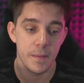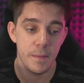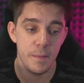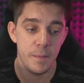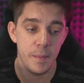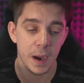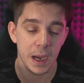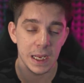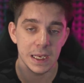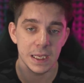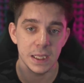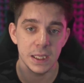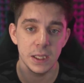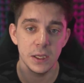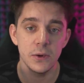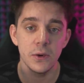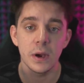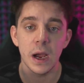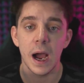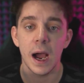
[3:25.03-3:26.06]
but
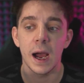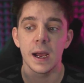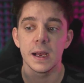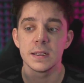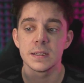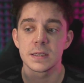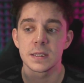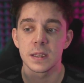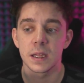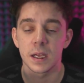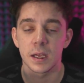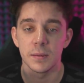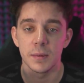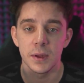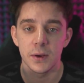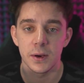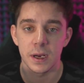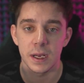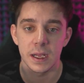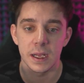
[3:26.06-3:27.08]
you guys, the
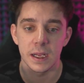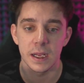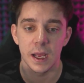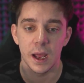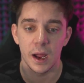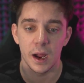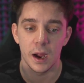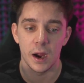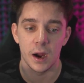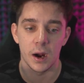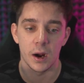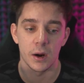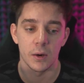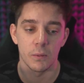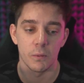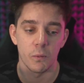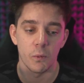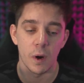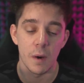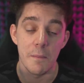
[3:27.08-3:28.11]
community, are
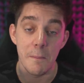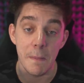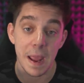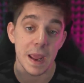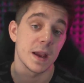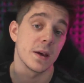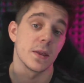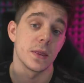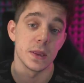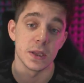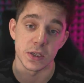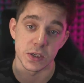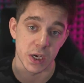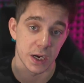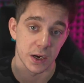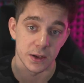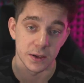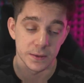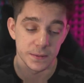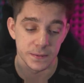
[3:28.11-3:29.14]
what make the
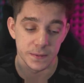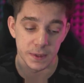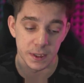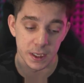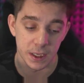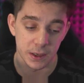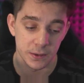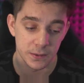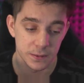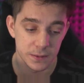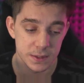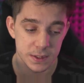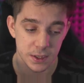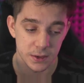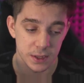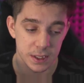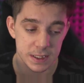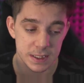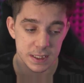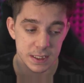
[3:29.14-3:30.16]
channel, you know. So
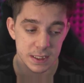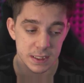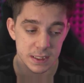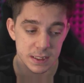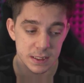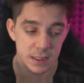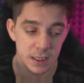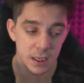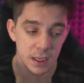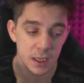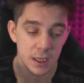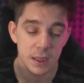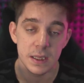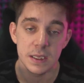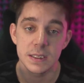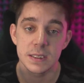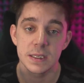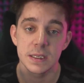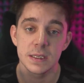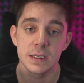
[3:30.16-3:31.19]
this is.
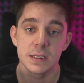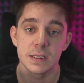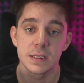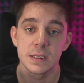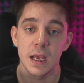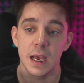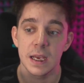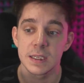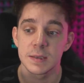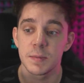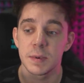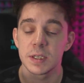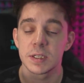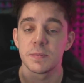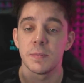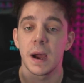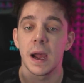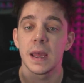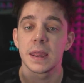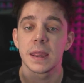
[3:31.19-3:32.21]
This is as much
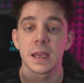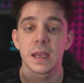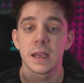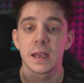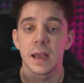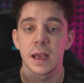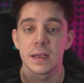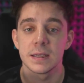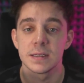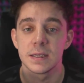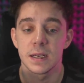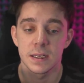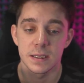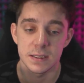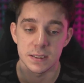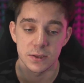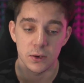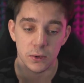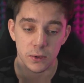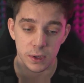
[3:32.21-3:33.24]
my thing as it
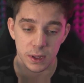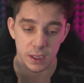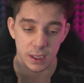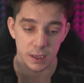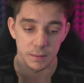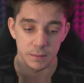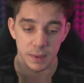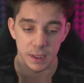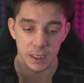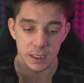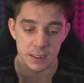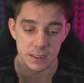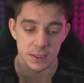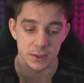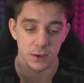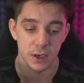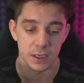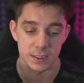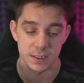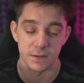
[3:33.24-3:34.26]
is your thing, because
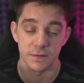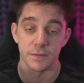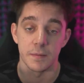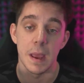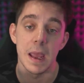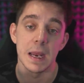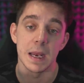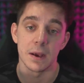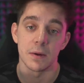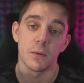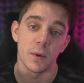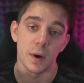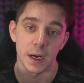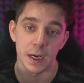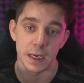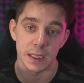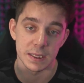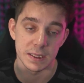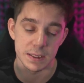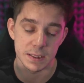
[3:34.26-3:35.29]
you guys have made it what
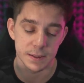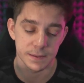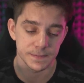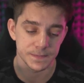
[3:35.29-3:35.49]
it is.